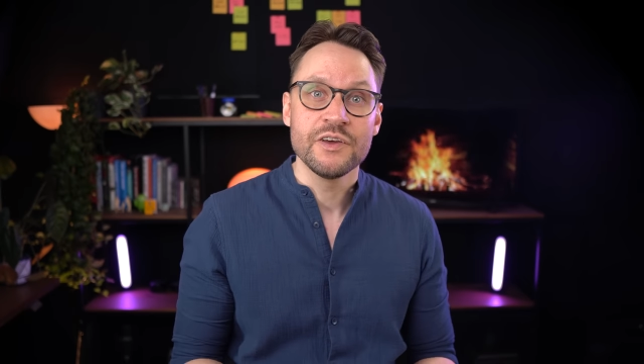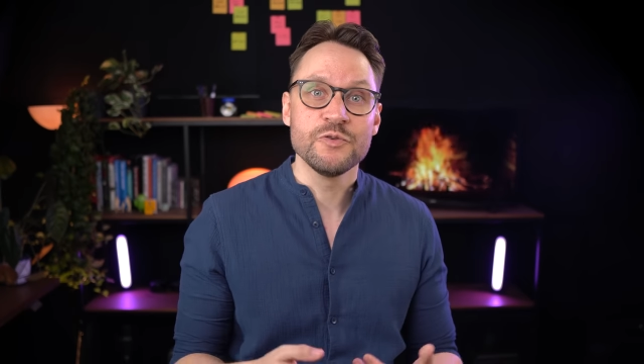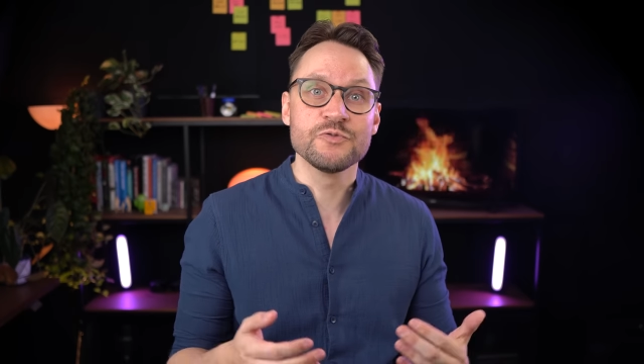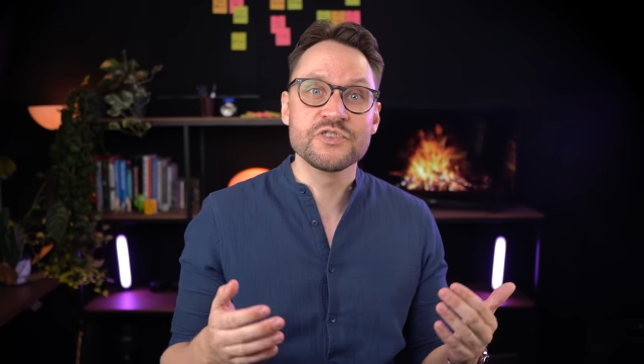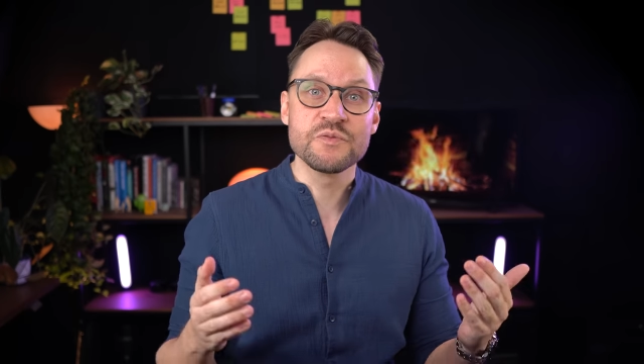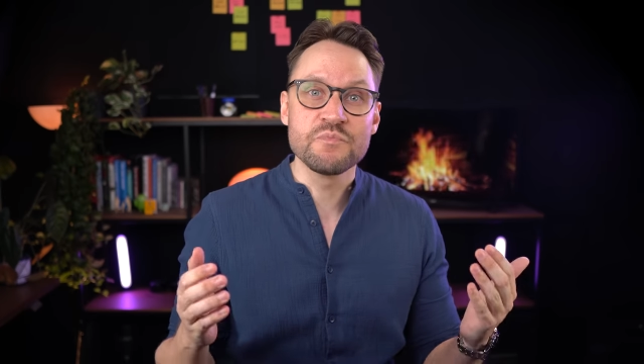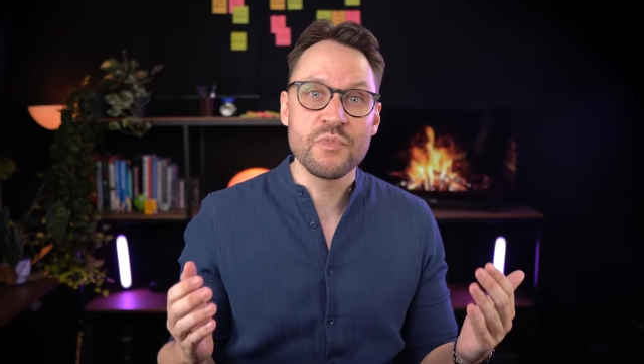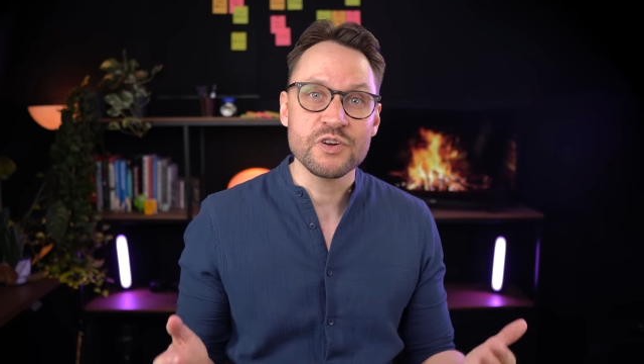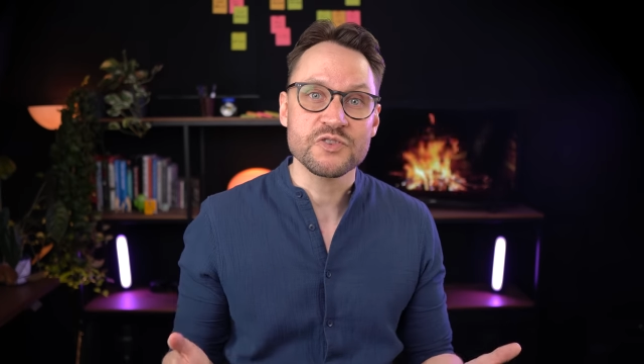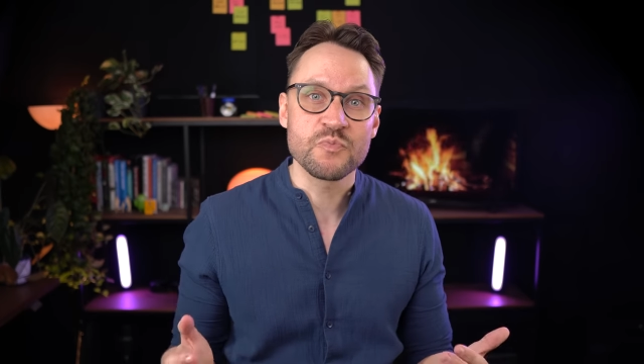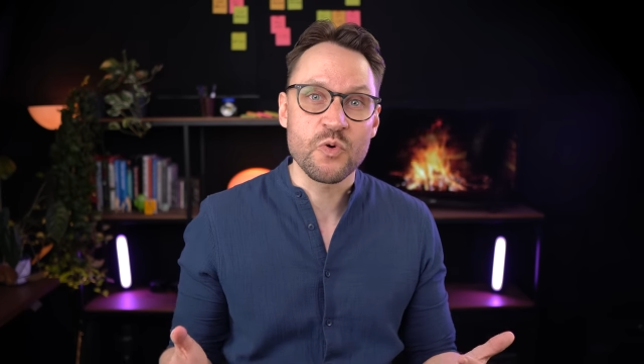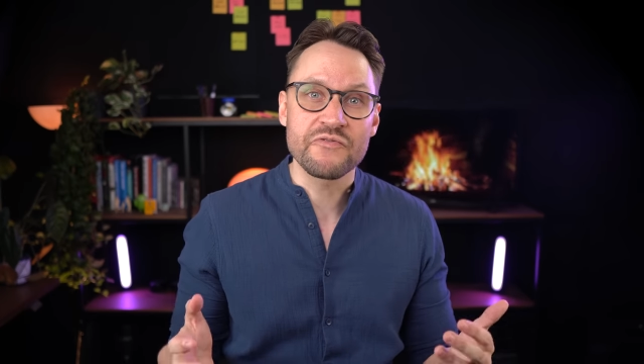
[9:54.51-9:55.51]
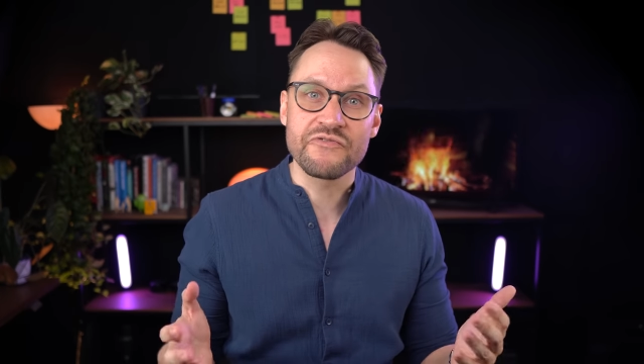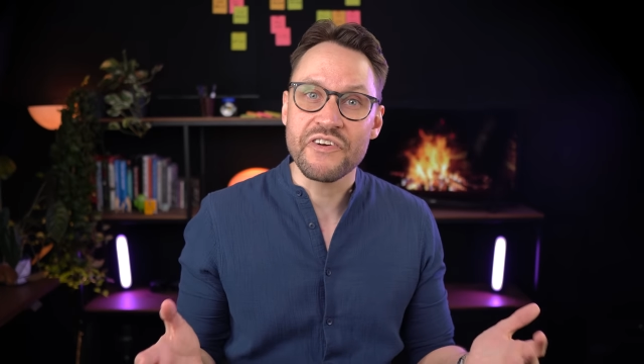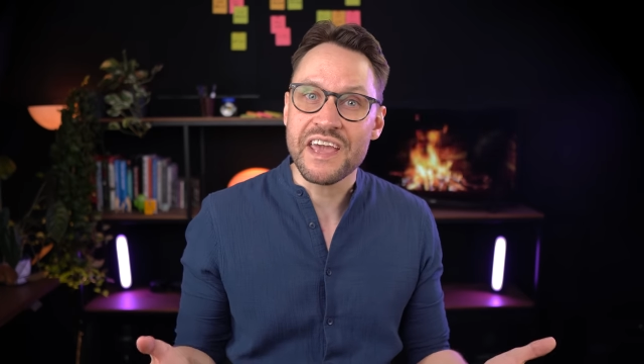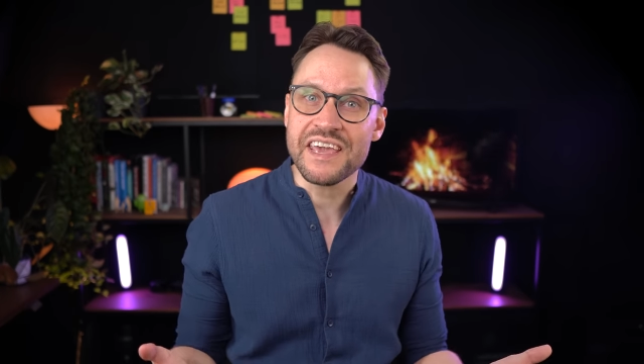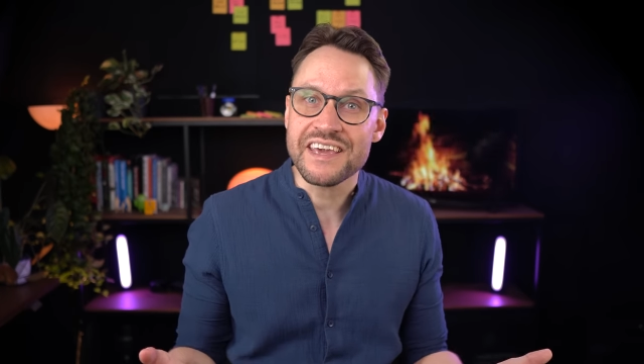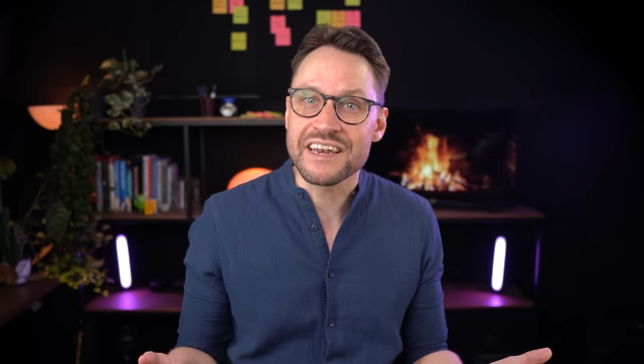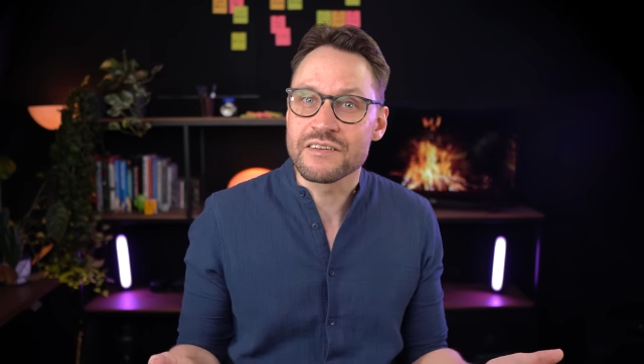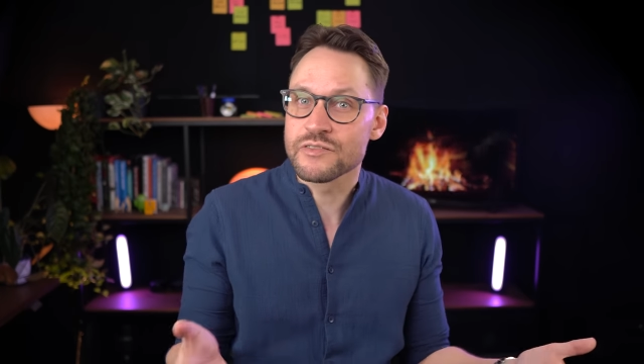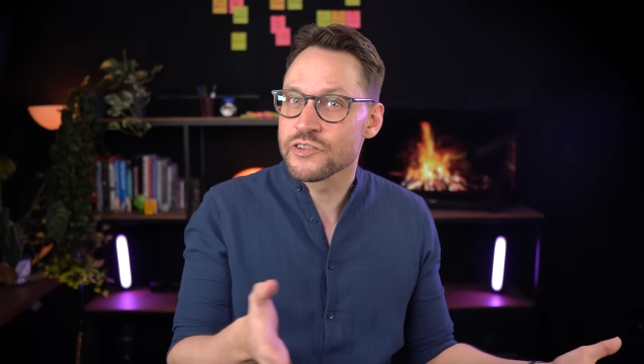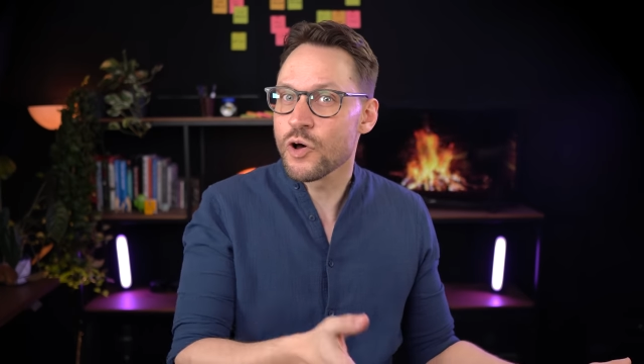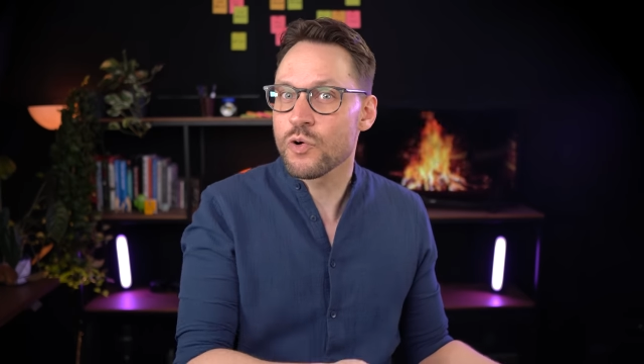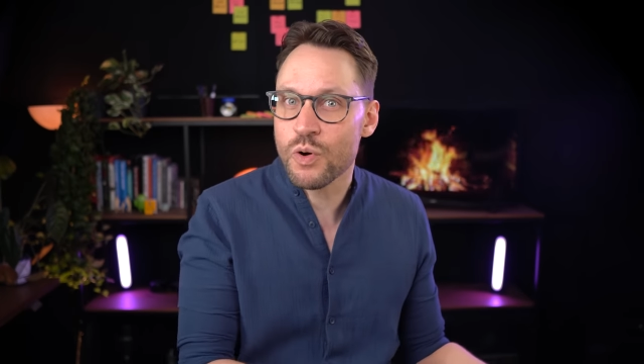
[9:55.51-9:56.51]
using much more vague and
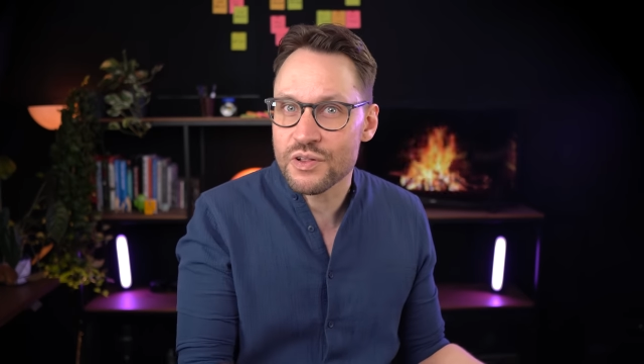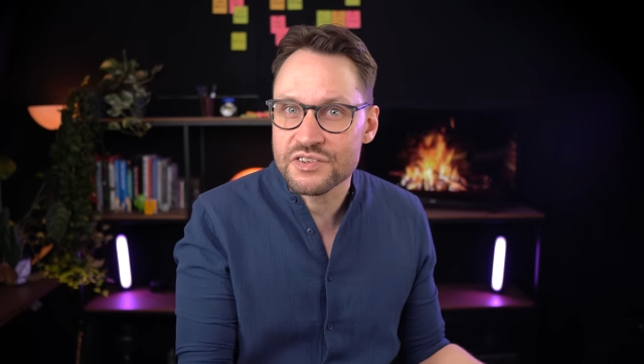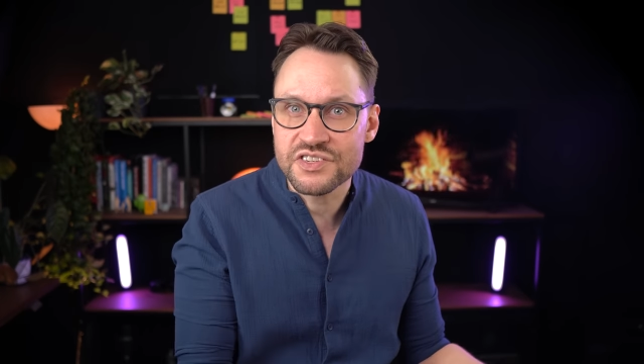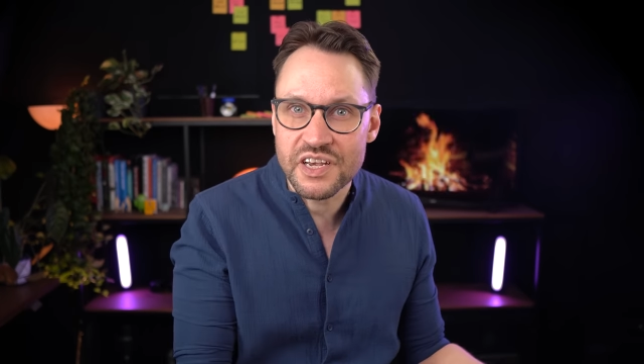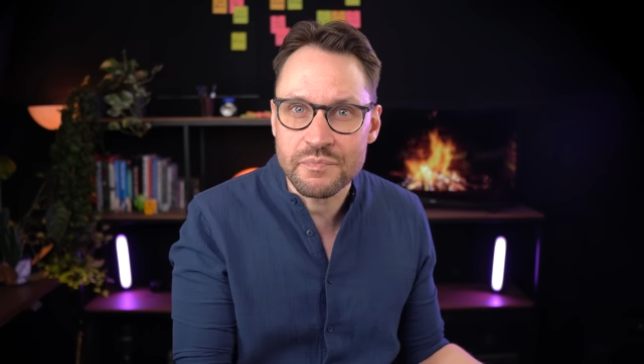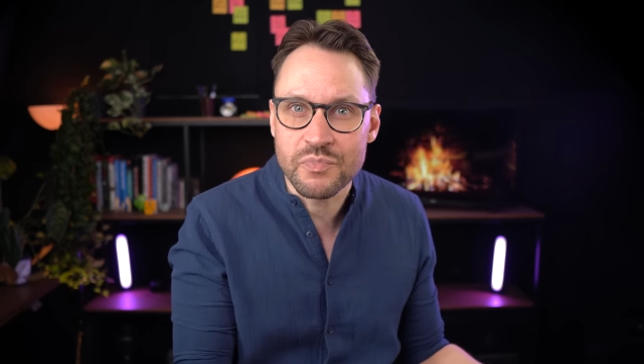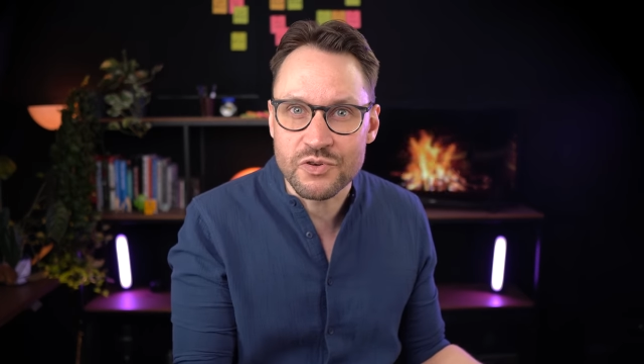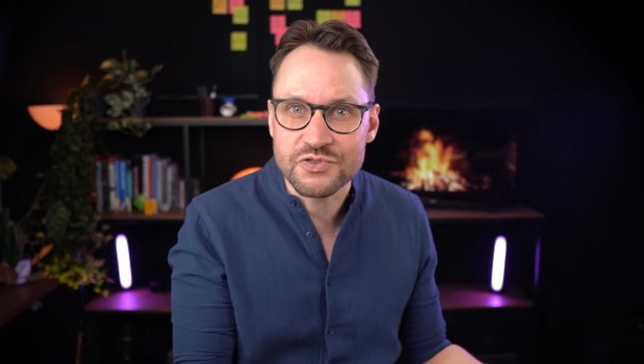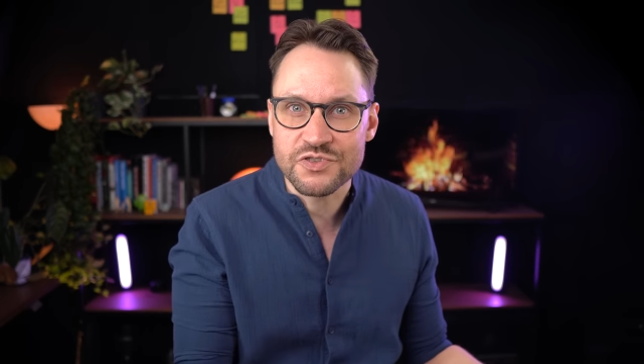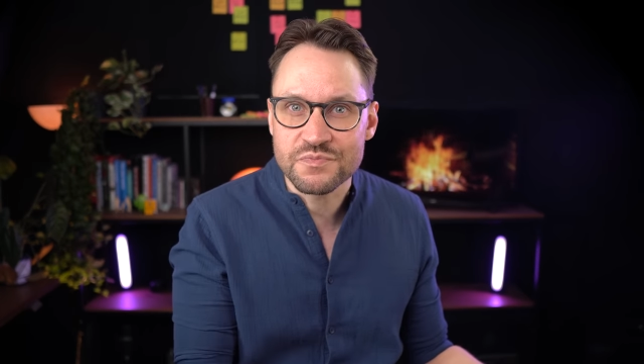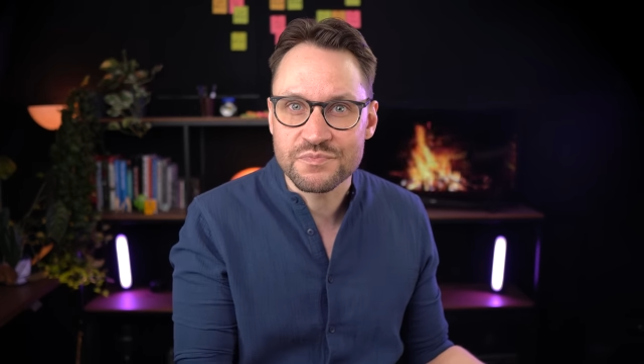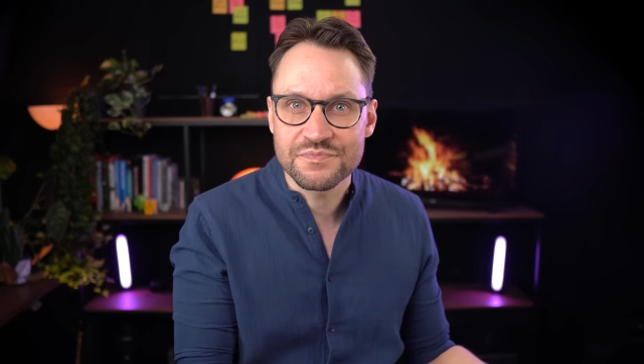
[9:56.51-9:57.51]
low-quality inputs.